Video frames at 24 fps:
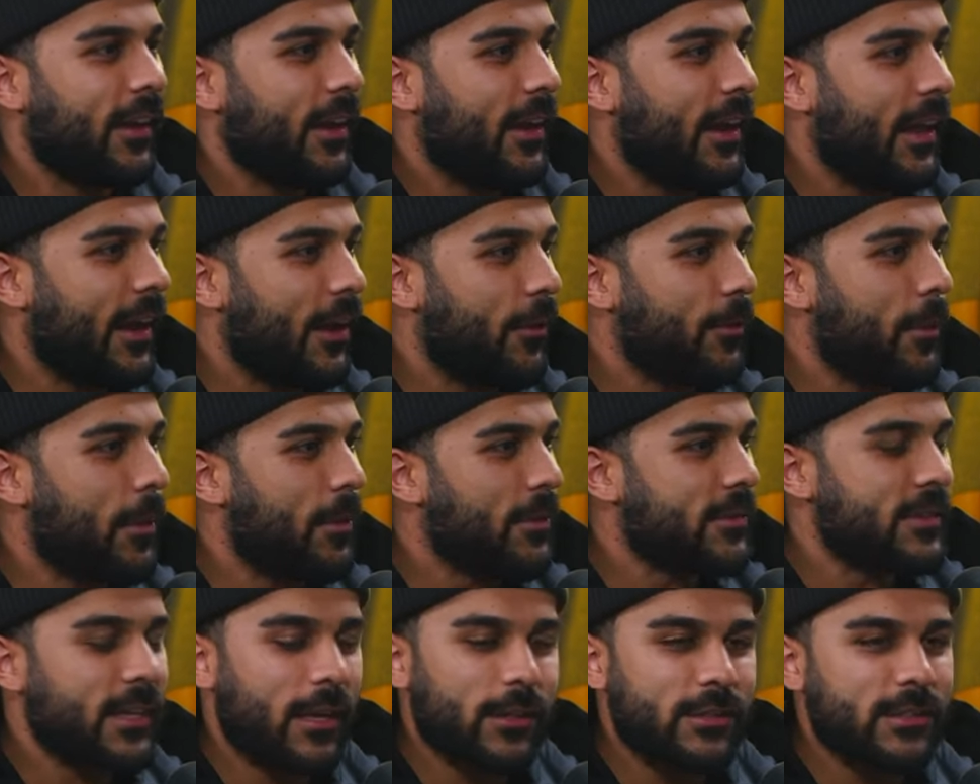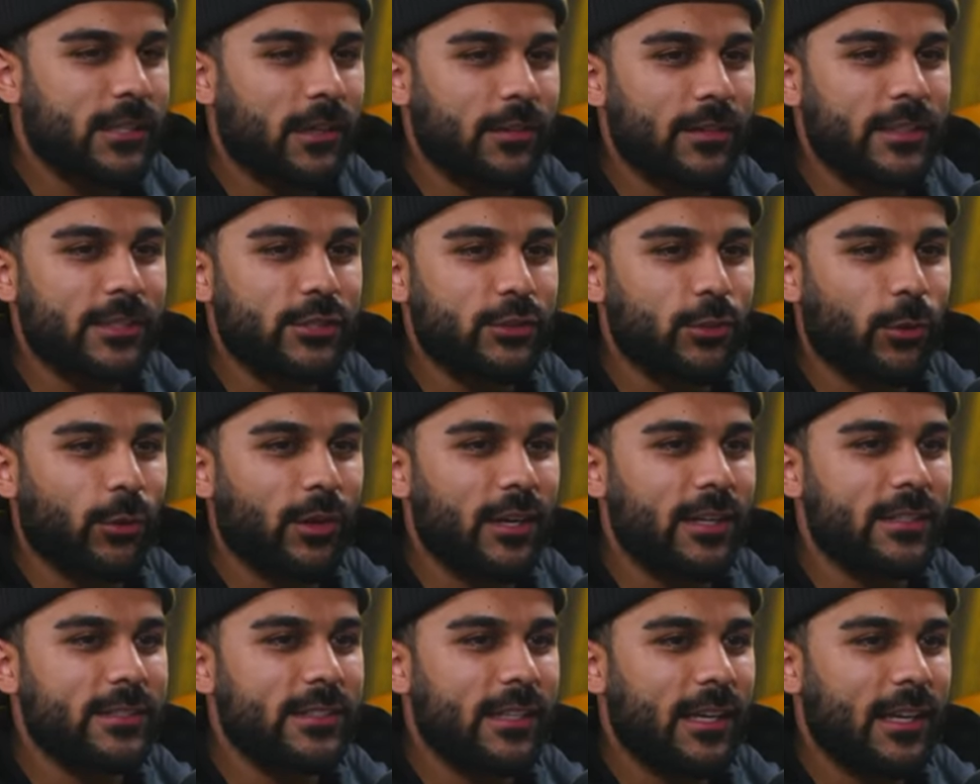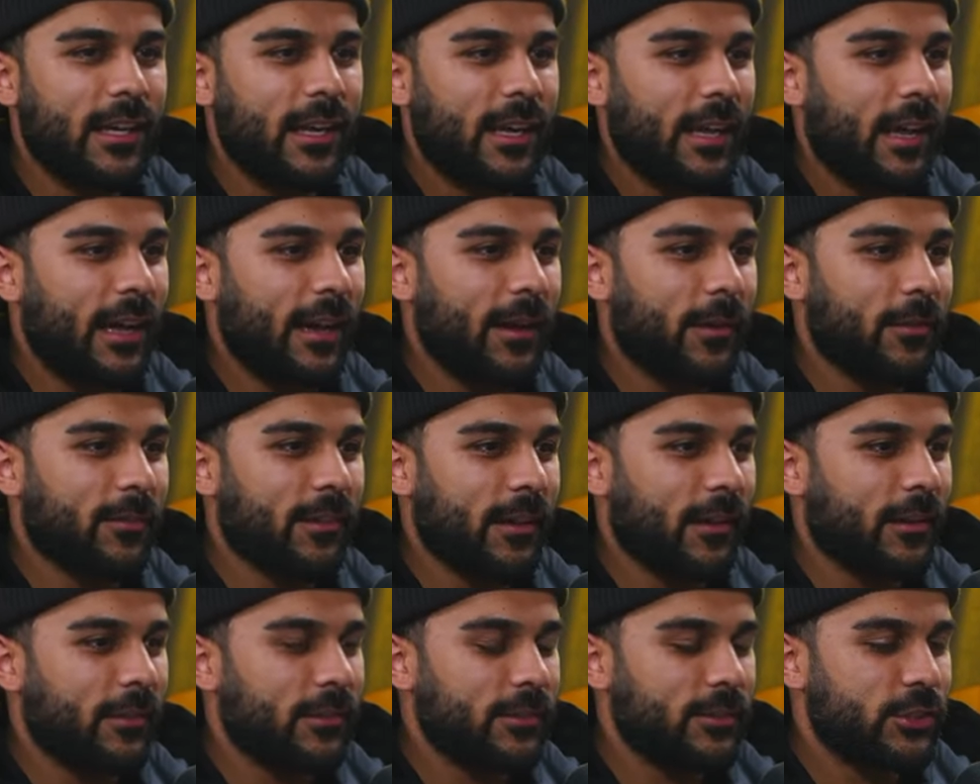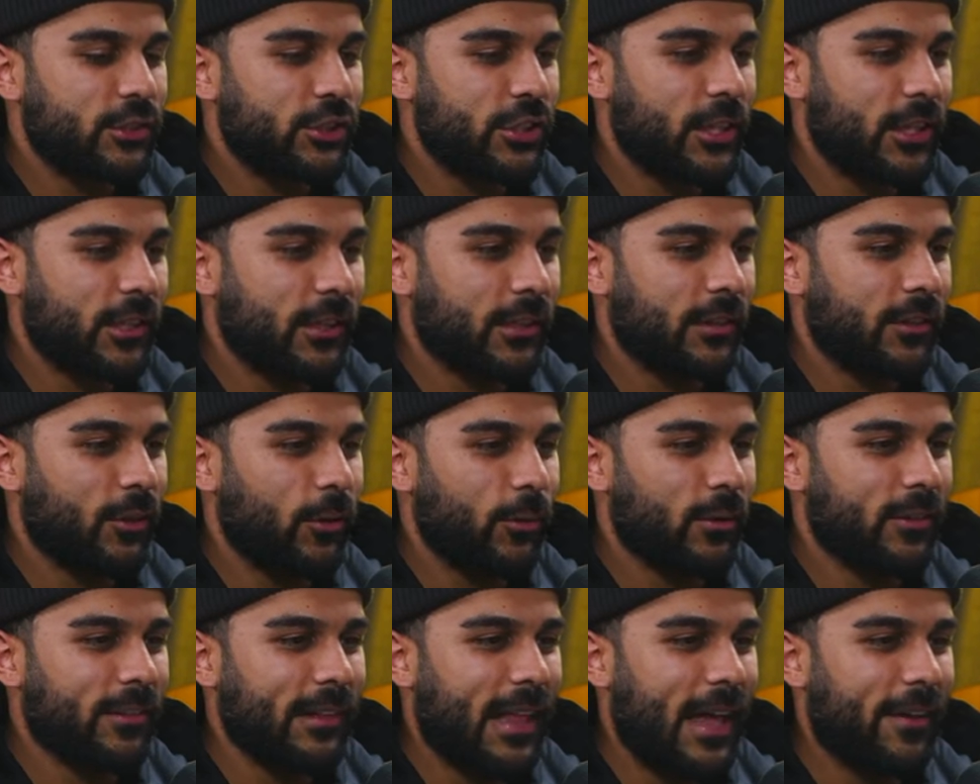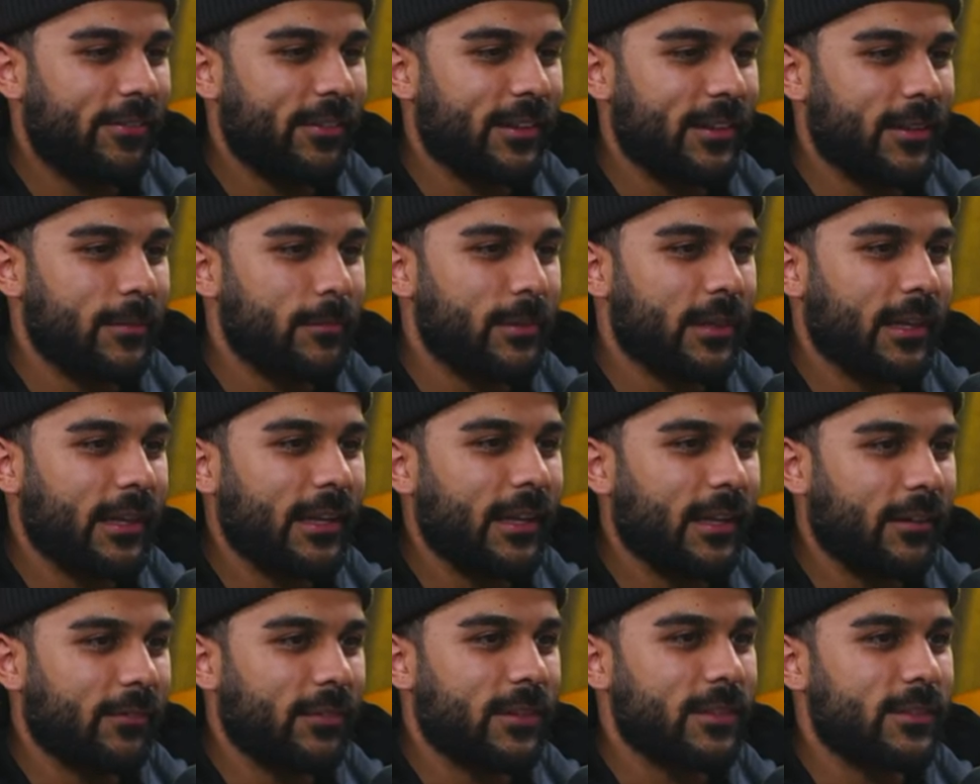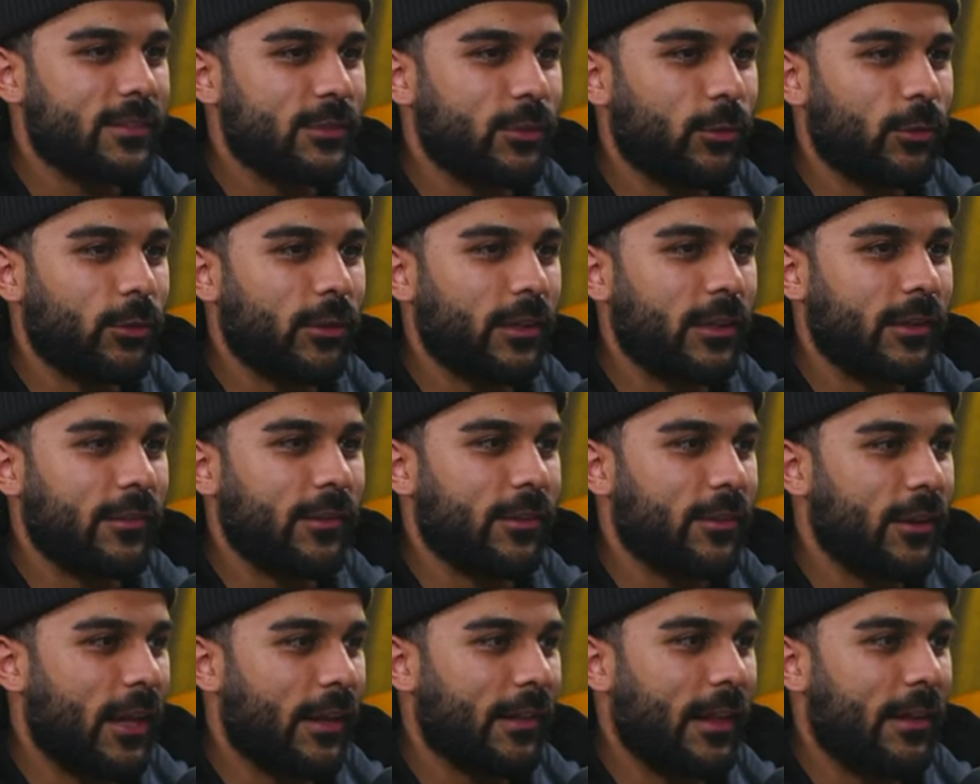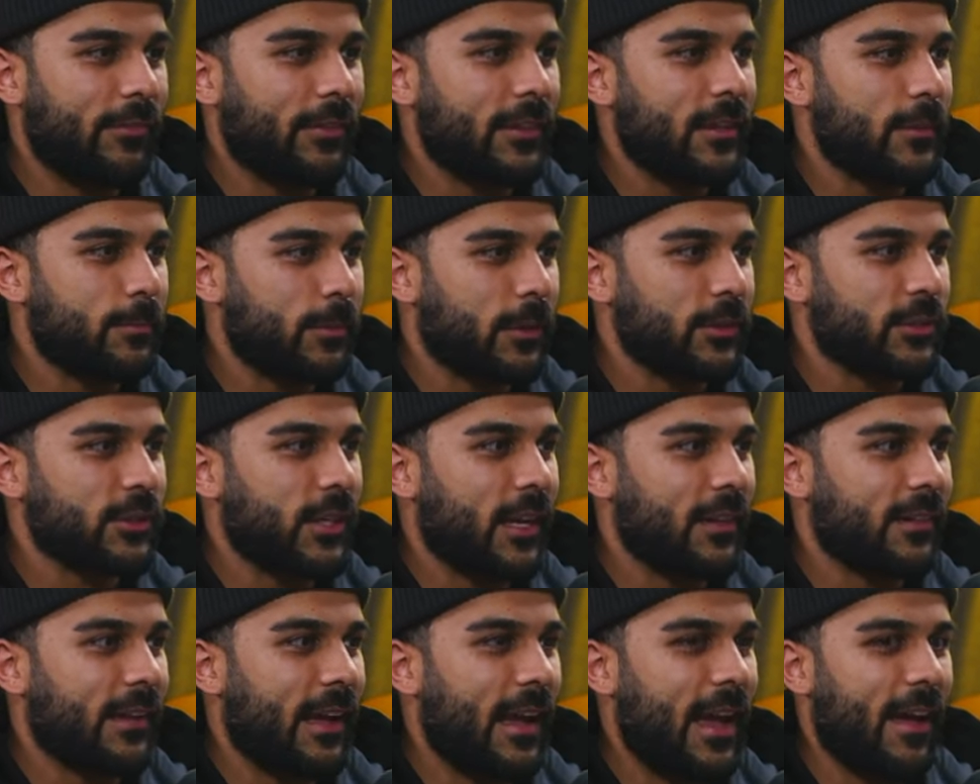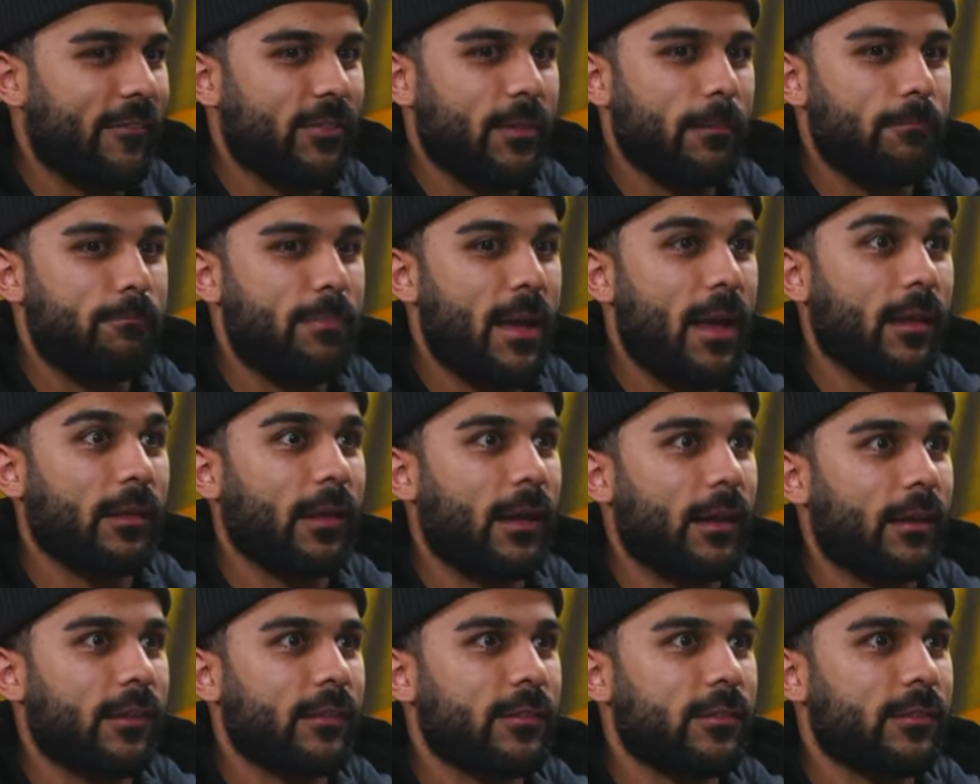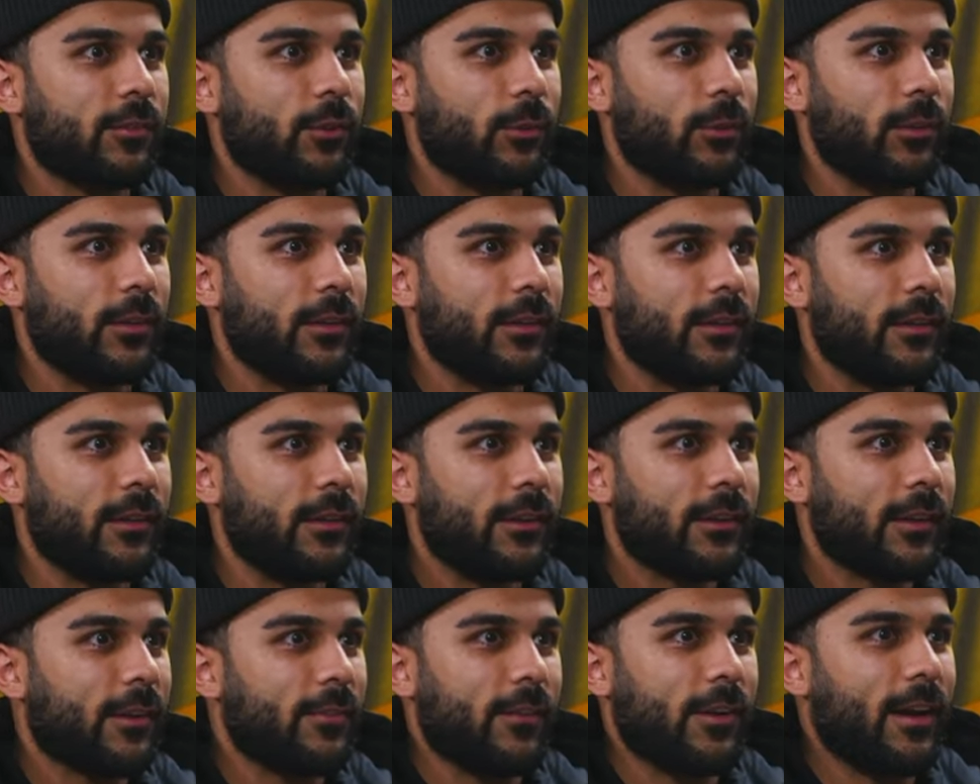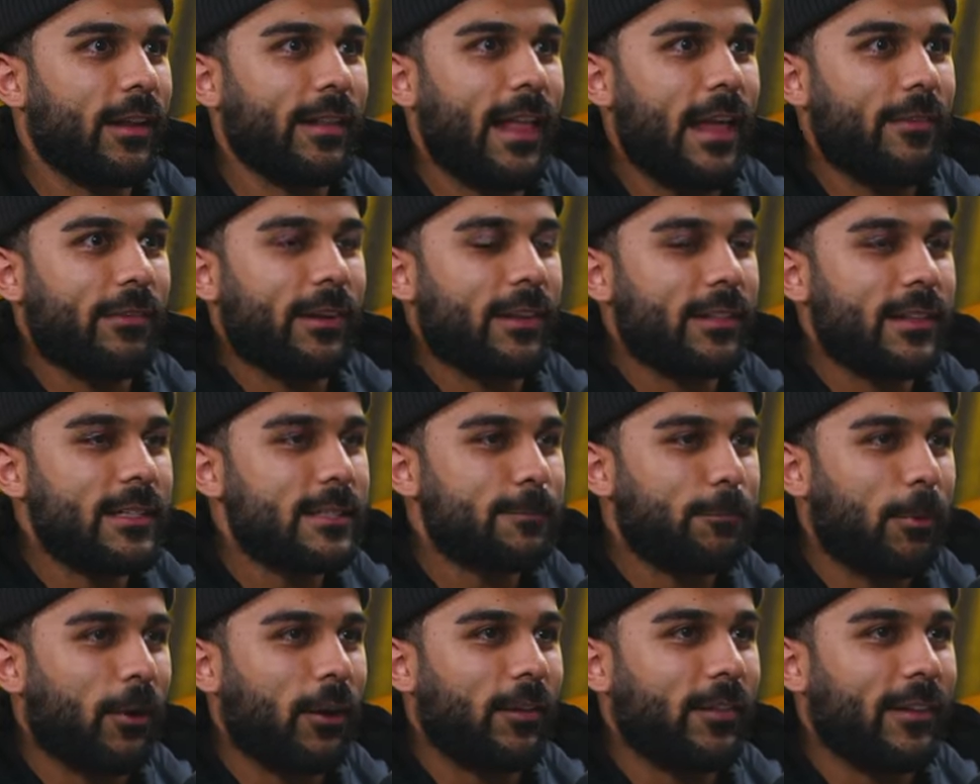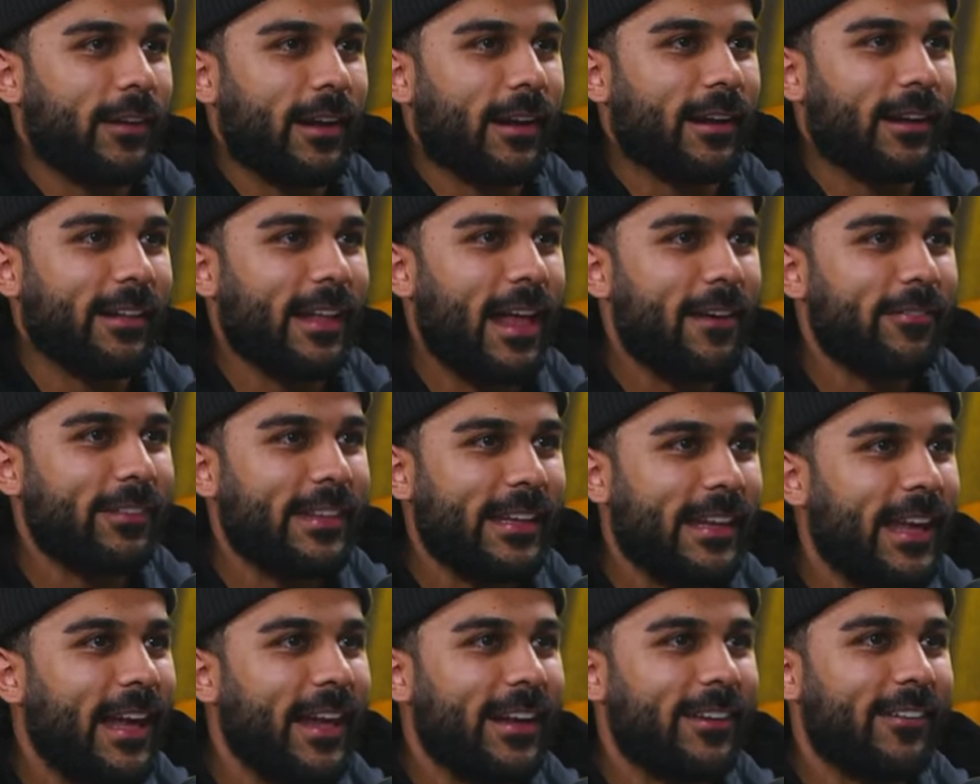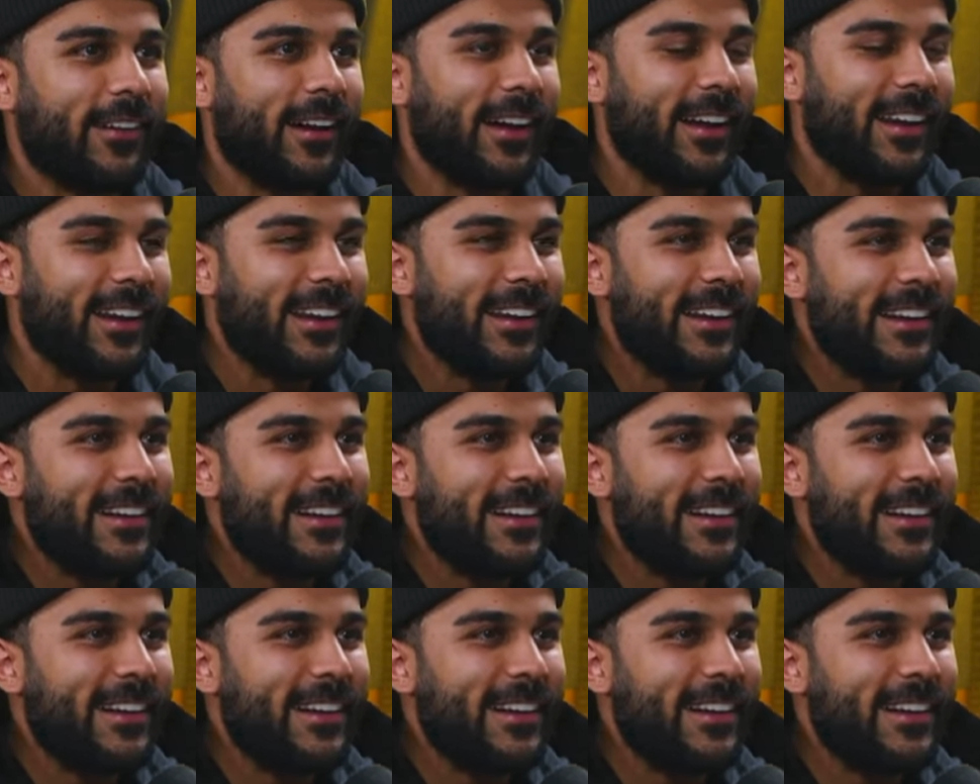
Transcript: And I remember I was telling these stories, and I was like, shit, no one's laughing in the beginning of this story. They're not laughing at these punchlines. I have to bail out of this story. If they're not laughing at this part, they're not gonna laugh at the end, right?